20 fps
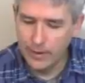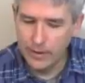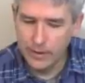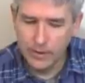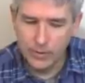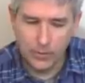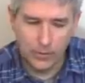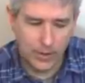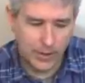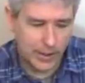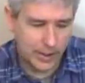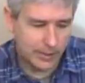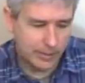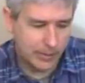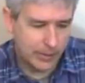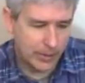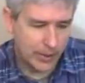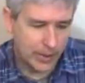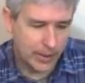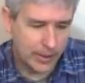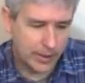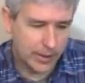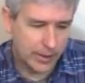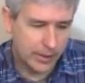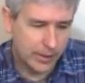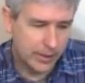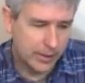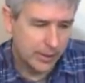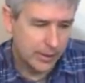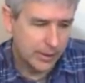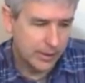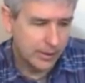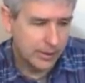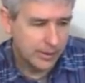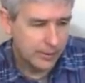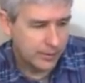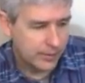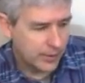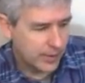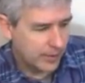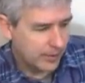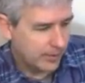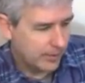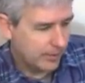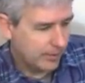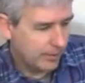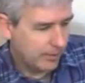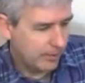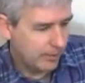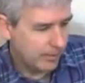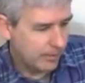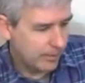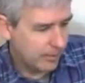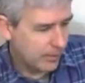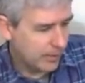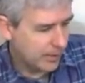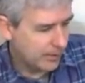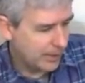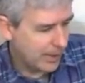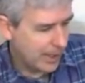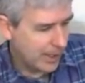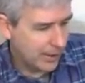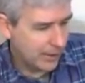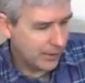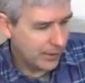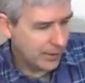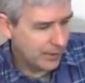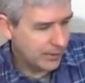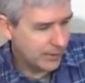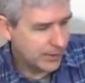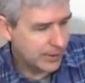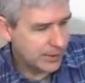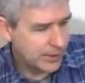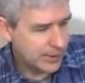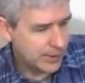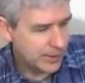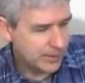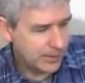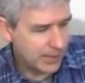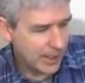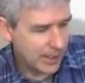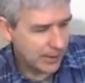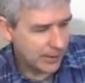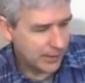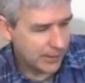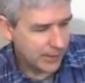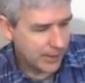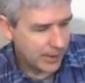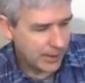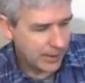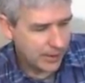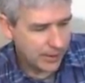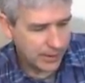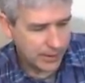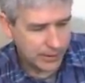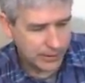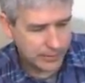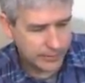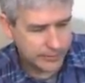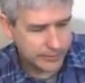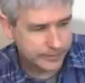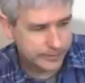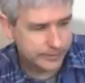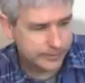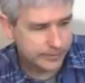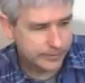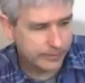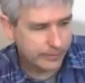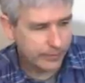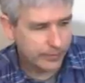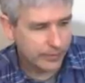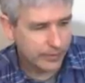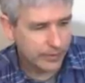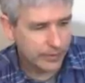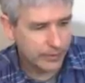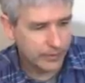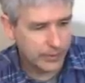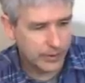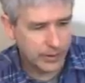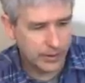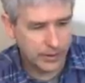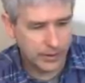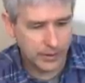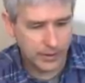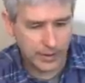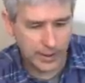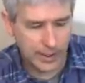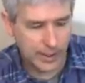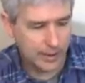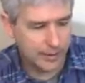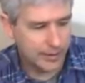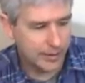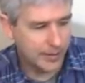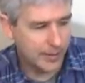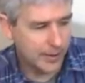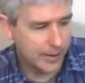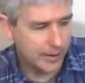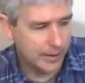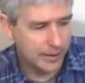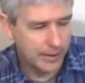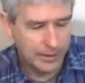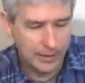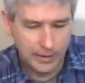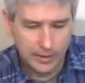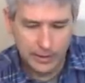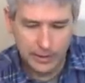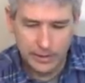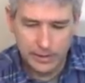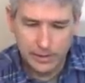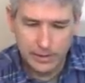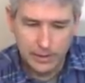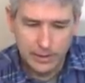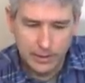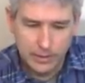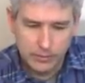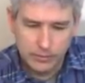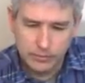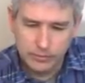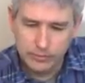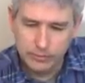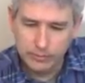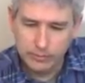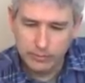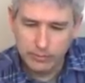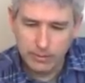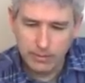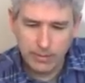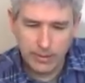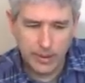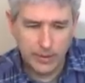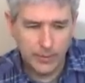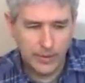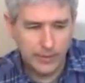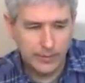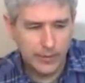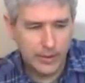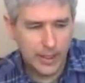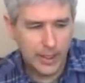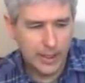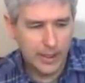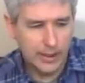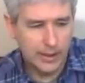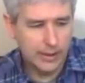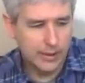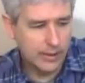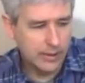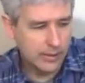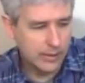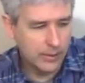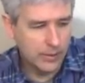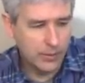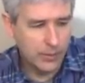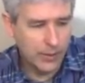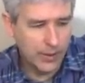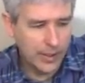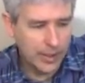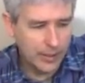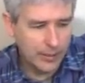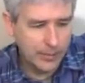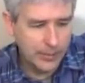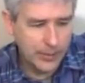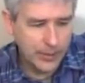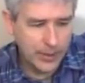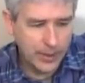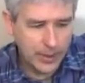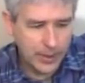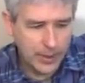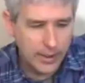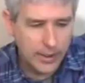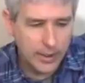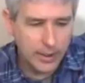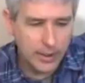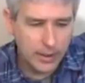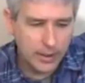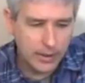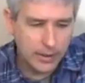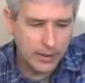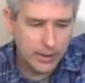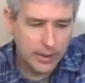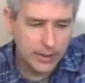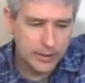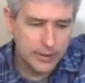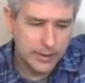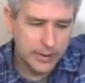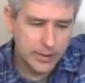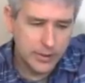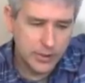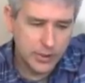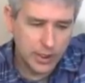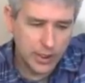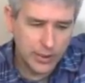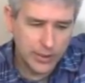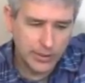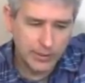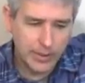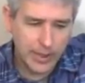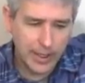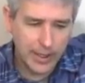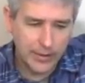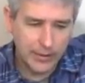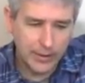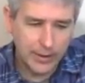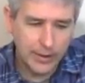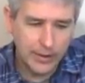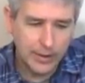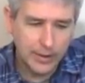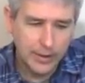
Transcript: one input from one battery, which is this battery right here, we're going to look at in a minute. And then we've got one output here into this charging battery.